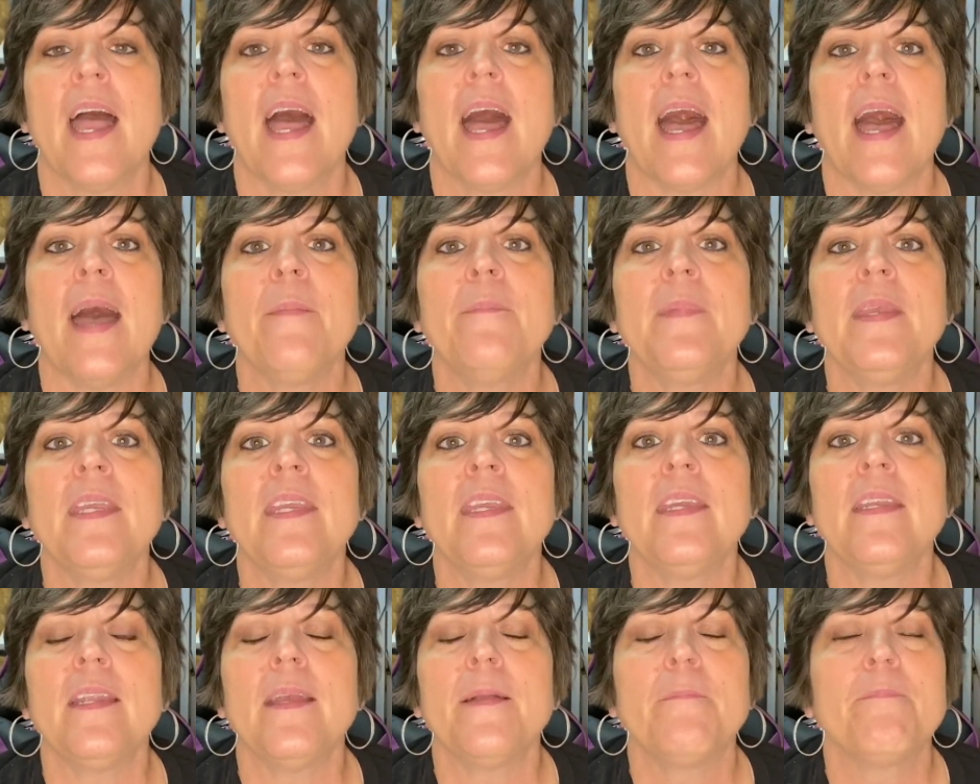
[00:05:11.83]
I
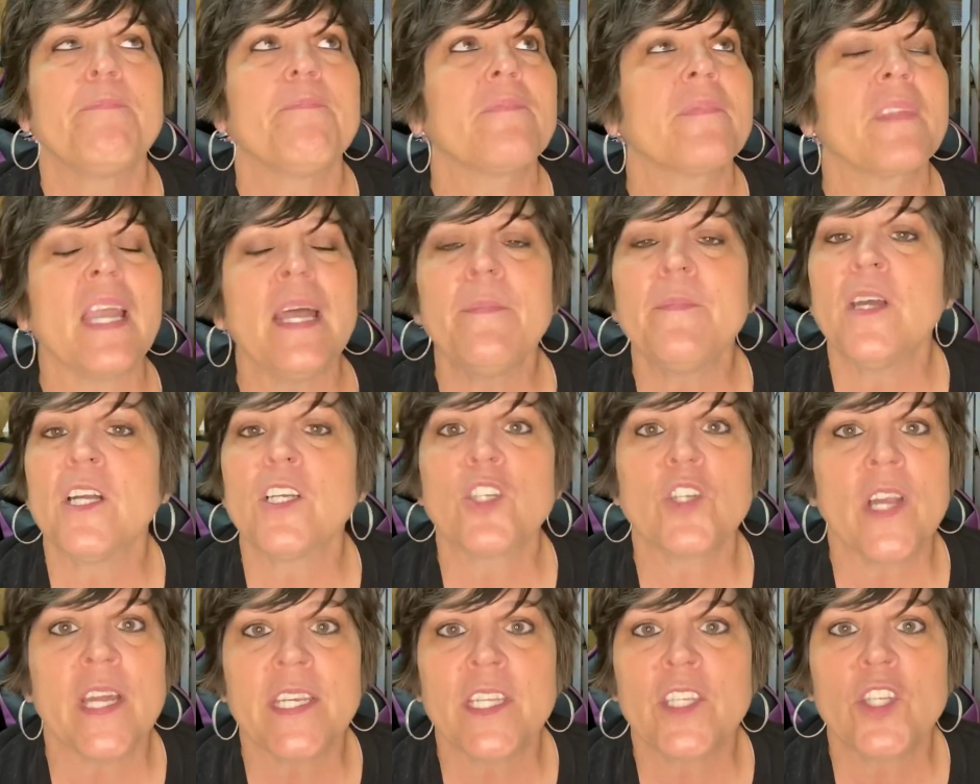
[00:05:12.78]
mean, I'm not
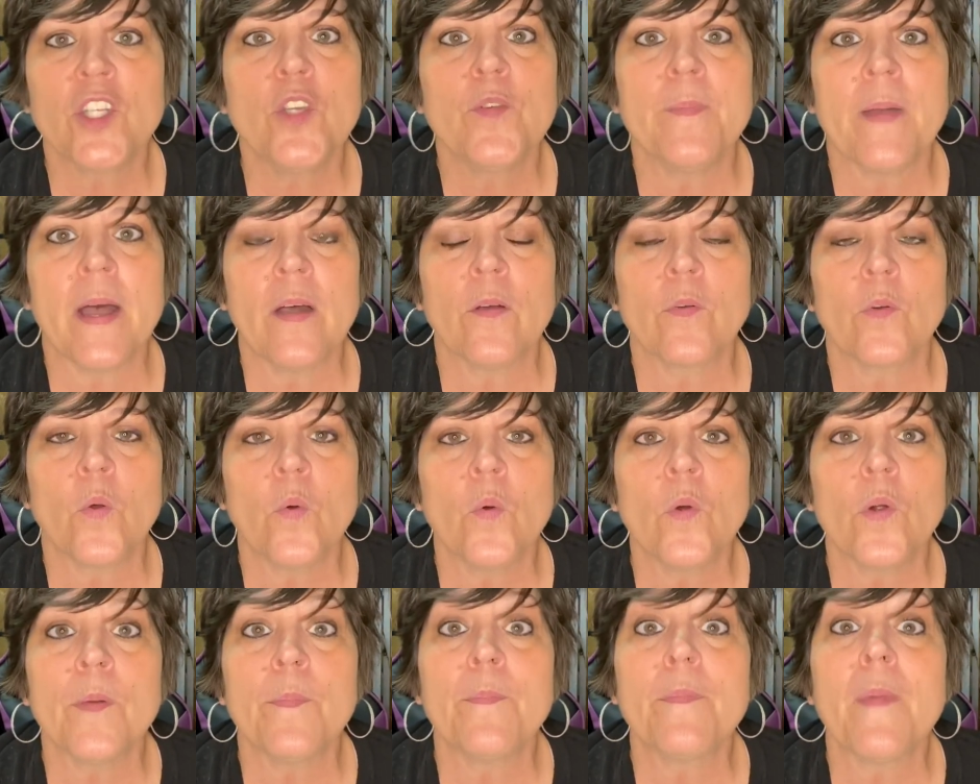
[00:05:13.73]
trying to toot my own
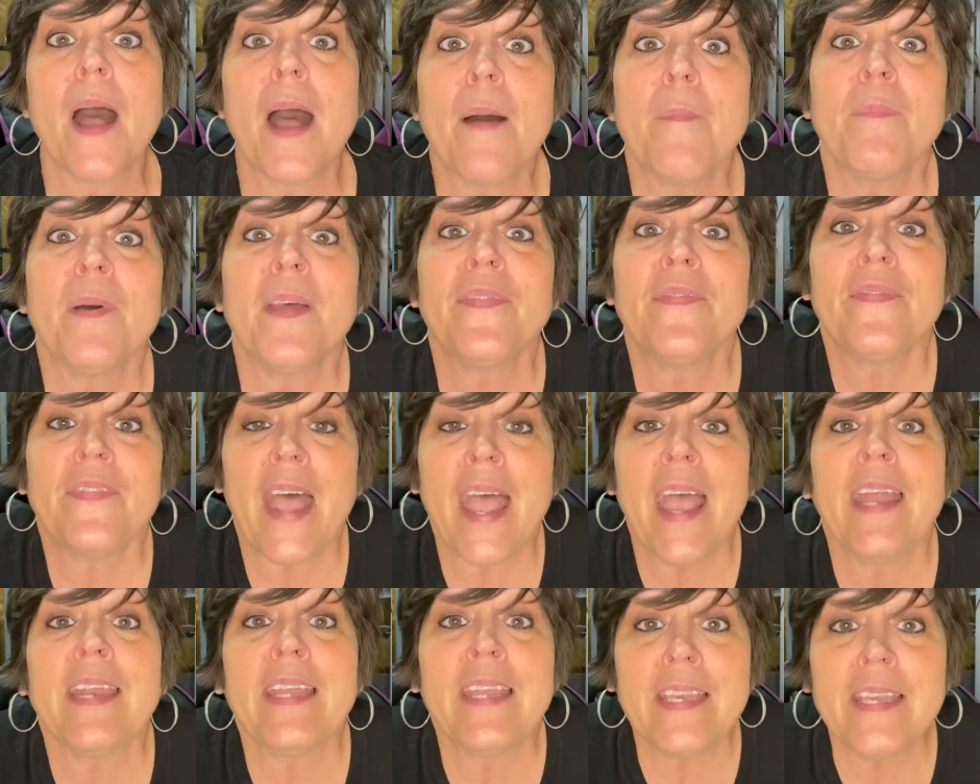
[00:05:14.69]
horn, but
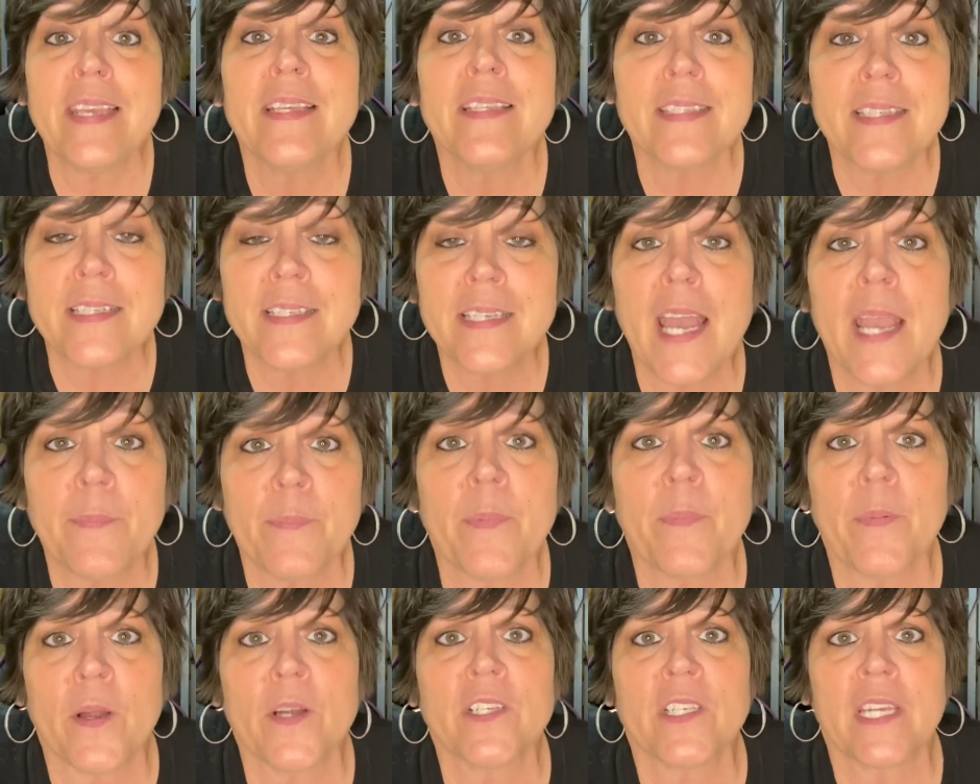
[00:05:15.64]
that is the type of
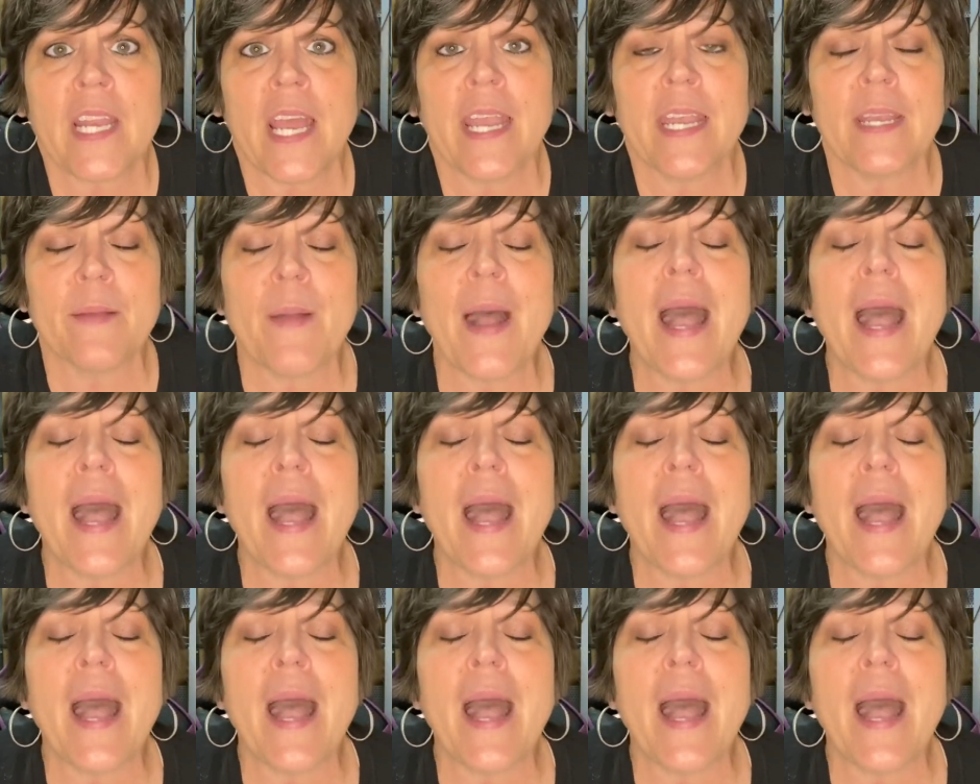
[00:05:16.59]
person I am.